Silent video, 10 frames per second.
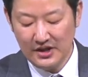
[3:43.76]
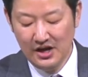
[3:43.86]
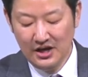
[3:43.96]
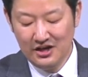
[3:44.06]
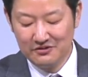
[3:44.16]

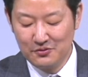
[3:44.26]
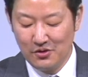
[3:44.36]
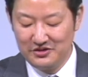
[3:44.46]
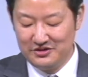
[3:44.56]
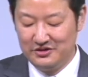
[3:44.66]
And of
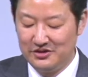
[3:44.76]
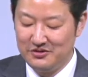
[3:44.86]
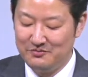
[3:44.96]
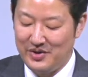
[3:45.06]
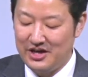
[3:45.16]
course, you know,
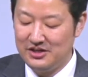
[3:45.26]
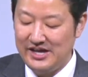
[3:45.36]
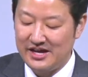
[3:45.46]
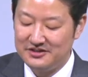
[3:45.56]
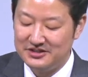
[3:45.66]
bodily
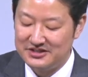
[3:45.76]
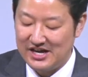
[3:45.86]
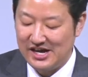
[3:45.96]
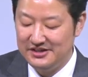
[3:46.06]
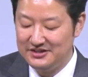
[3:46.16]

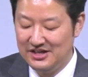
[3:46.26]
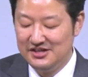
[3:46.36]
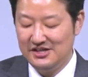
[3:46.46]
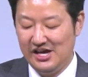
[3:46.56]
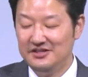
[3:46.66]
exercise
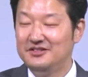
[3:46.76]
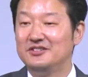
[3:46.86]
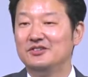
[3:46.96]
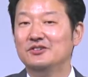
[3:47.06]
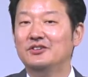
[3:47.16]
tends
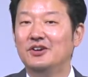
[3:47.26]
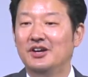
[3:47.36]
to